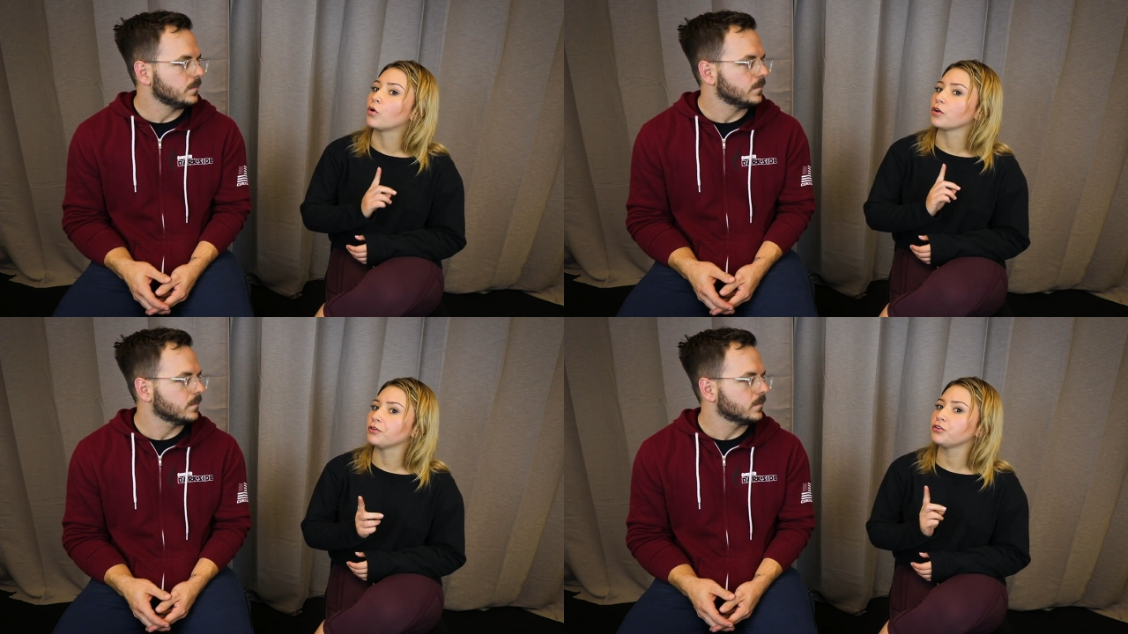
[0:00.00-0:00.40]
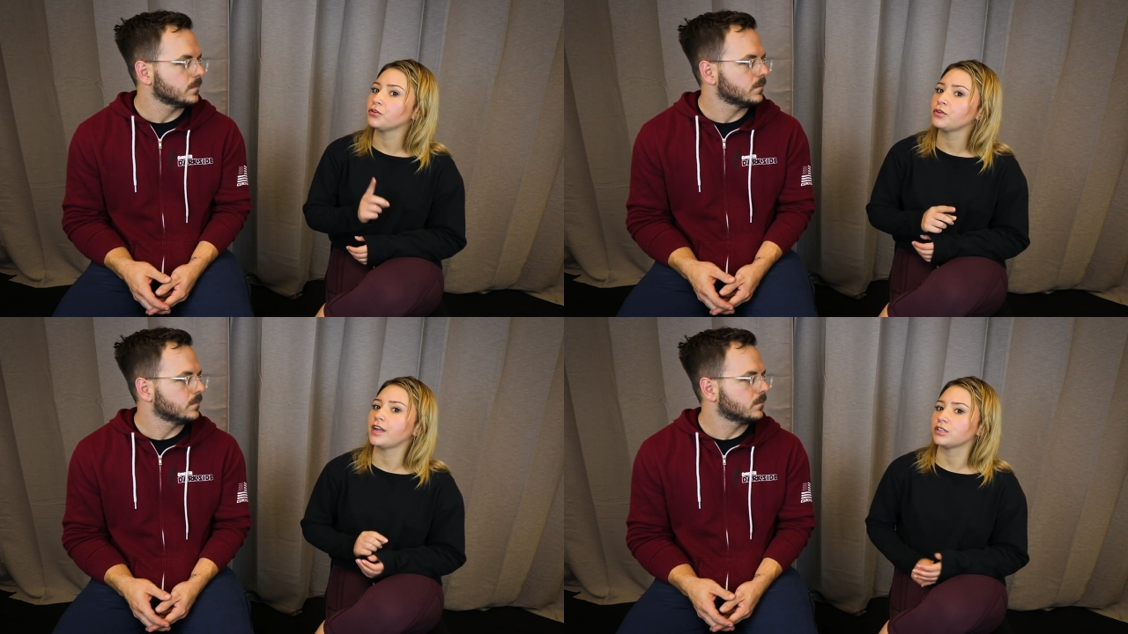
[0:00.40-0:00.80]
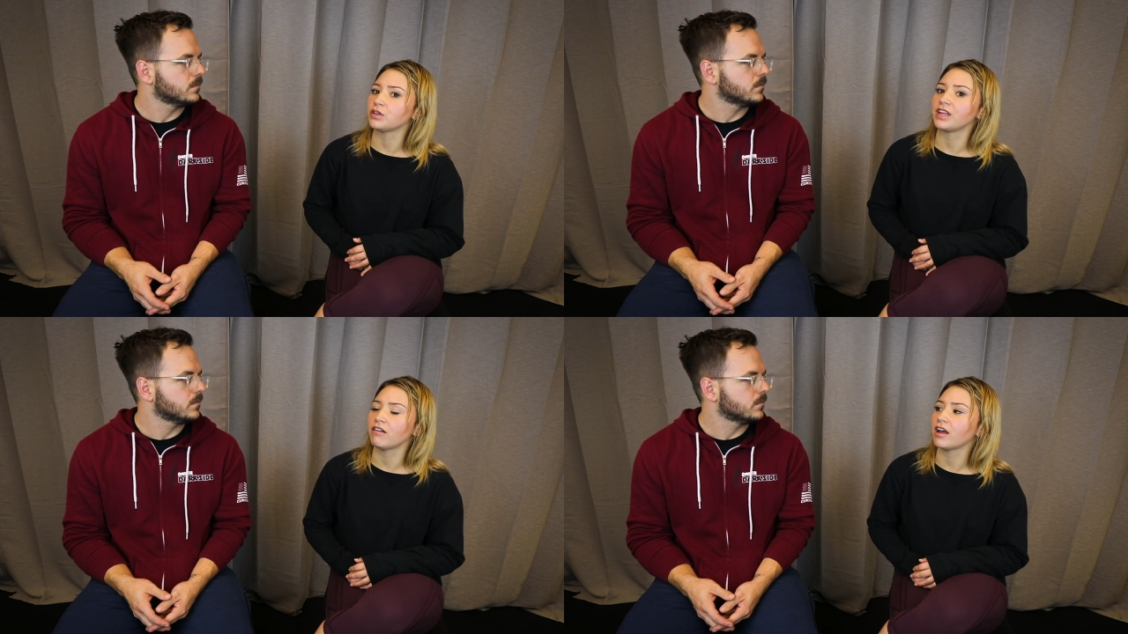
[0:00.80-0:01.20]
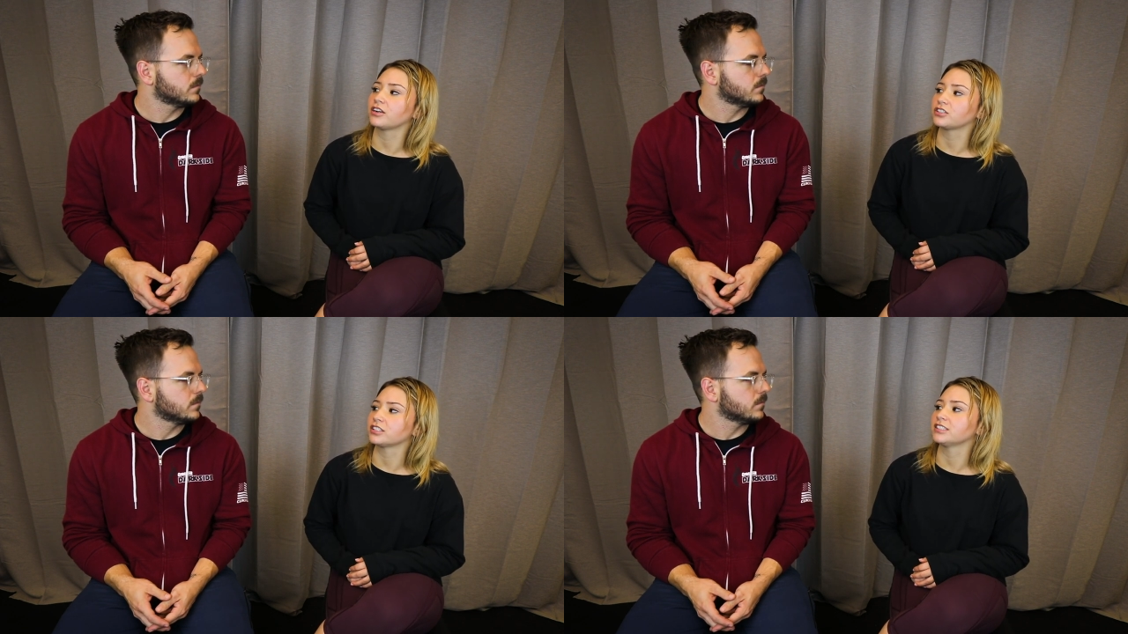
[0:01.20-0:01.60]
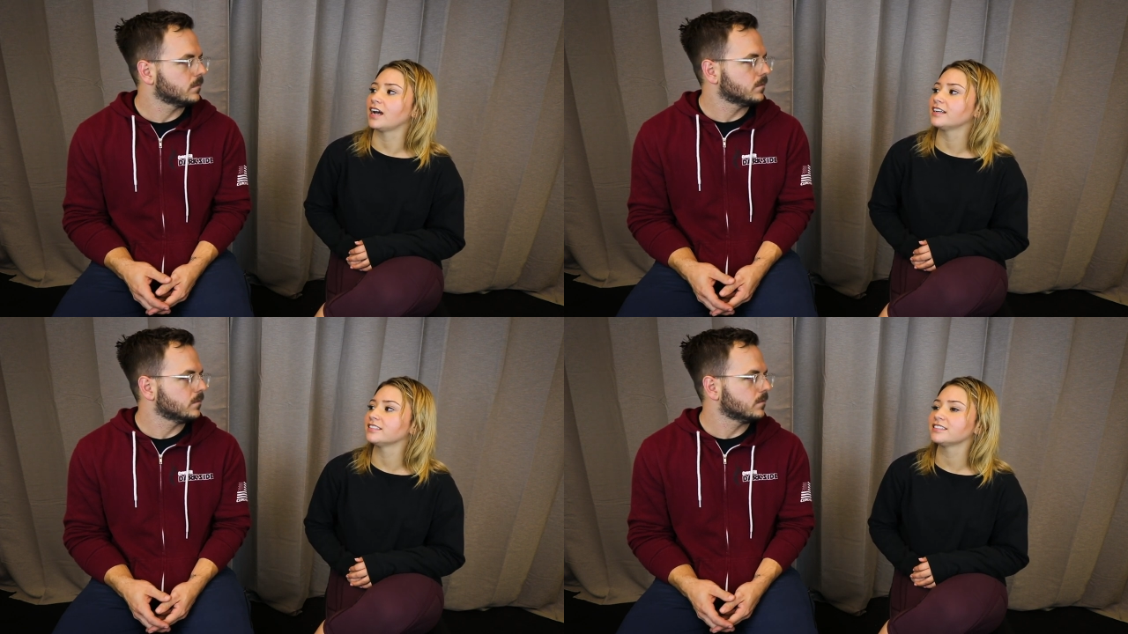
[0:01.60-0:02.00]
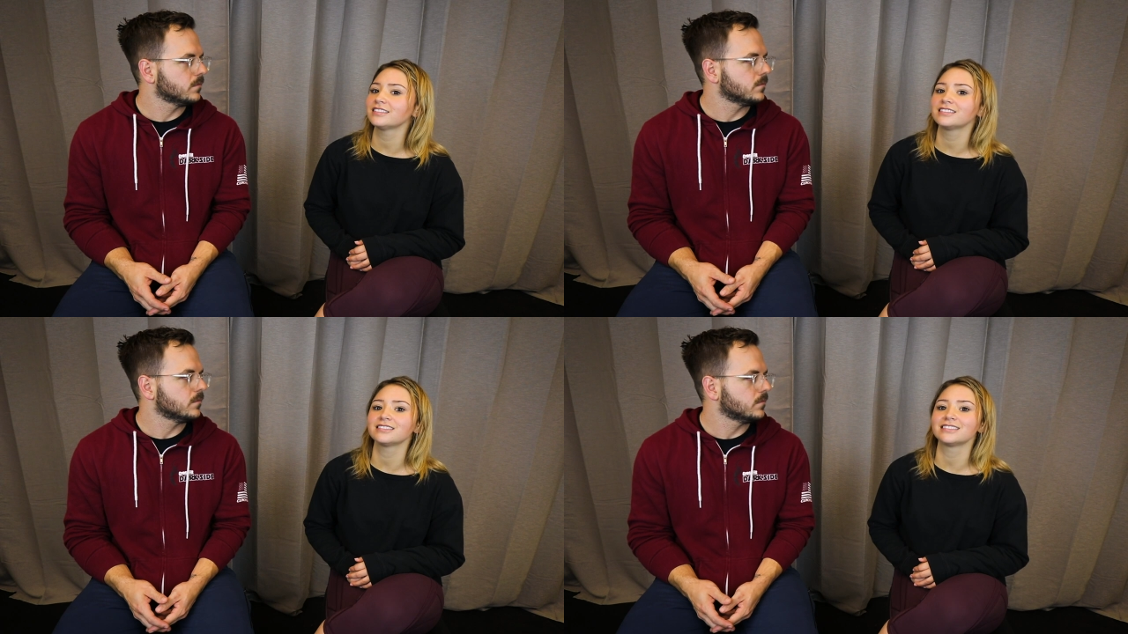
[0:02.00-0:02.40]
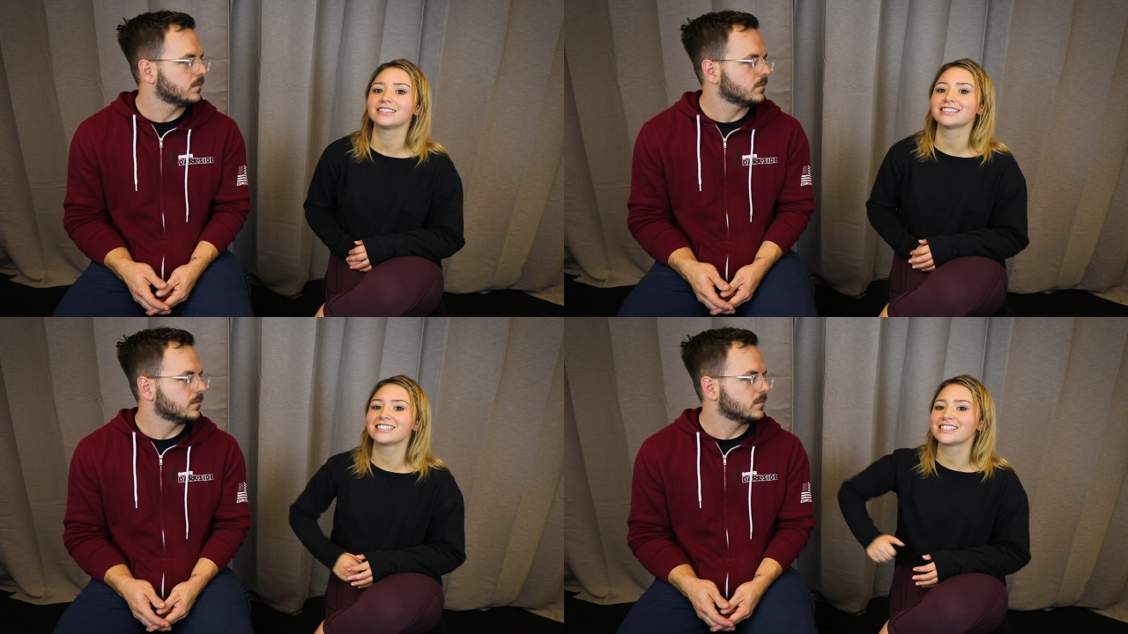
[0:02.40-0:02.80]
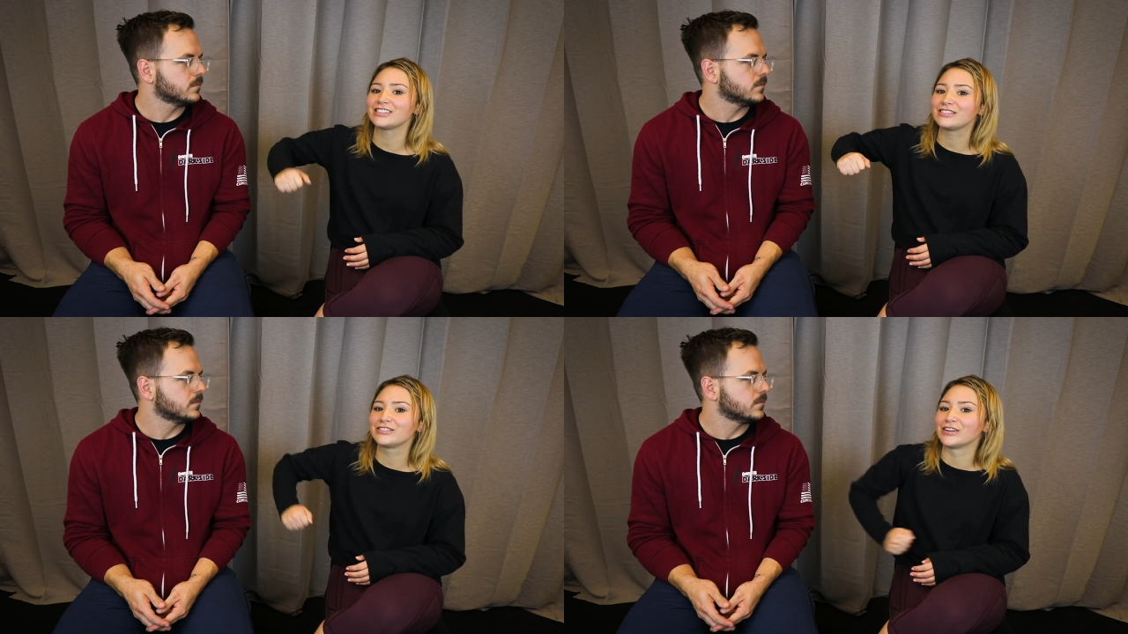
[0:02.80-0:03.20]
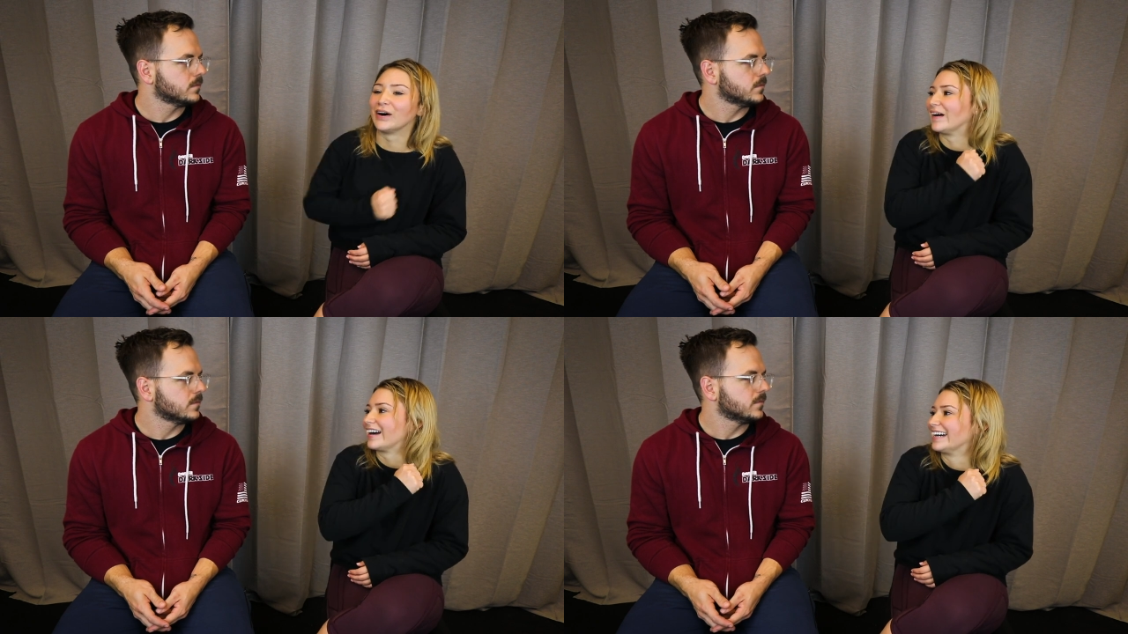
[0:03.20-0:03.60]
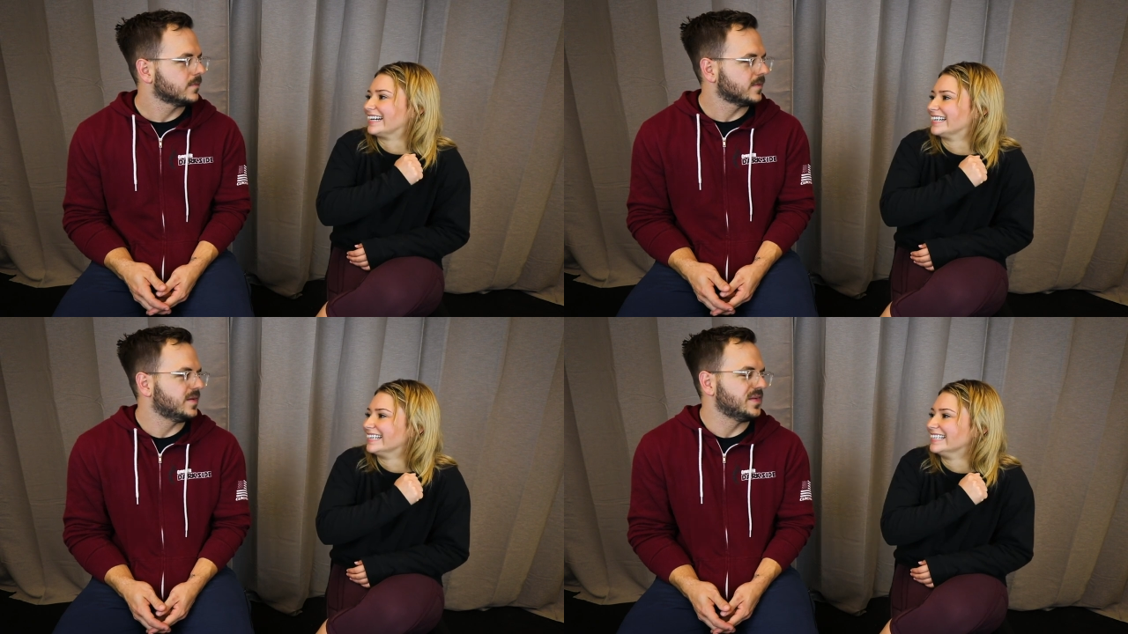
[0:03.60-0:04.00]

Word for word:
Speaker 1: more than two days without exercise. And I was like, darn.